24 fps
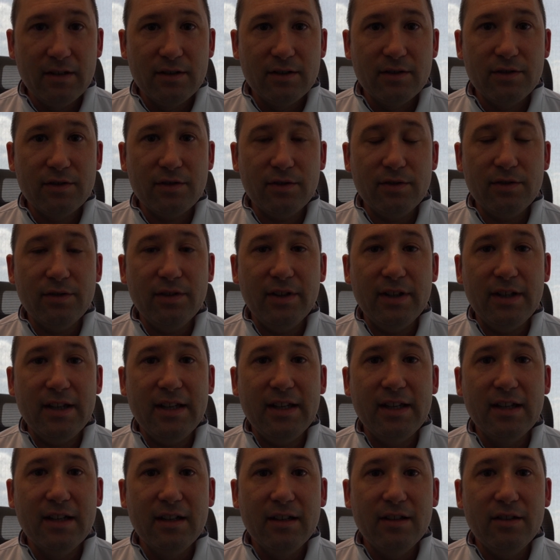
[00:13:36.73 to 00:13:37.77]

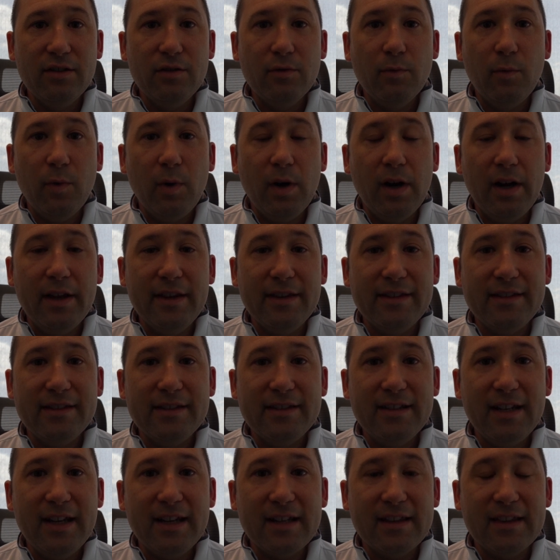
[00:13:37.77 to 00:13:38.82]
Certainly, you want to
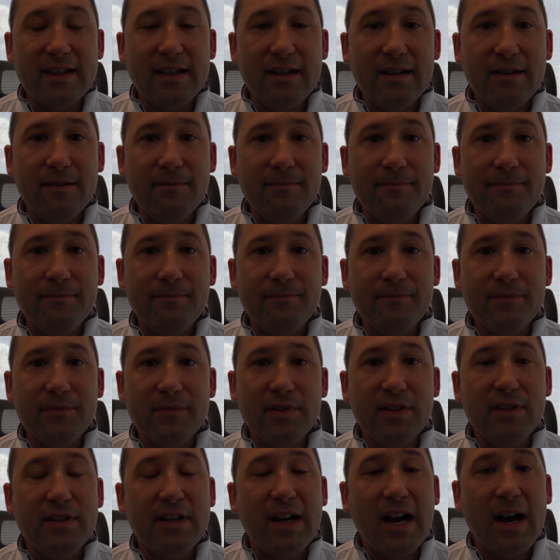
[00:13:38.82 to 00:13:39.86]
take them
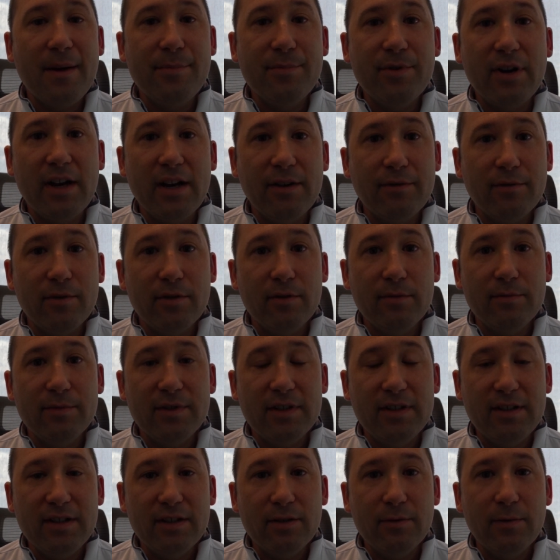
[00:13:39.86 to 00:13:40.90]
to the operating room
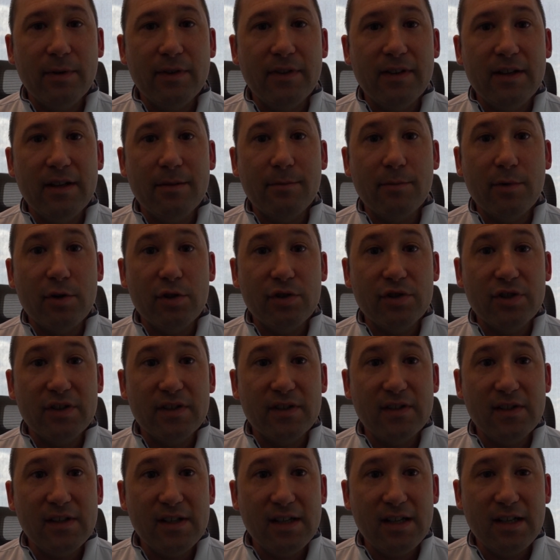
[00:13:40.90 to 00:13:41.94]
to deal with the
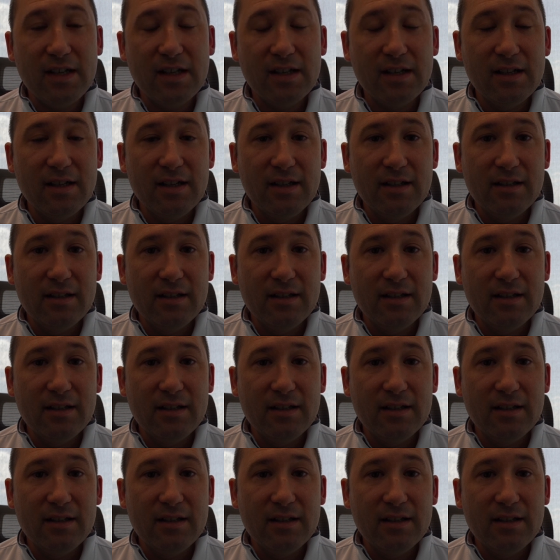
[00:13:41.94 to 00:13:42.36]
emergency,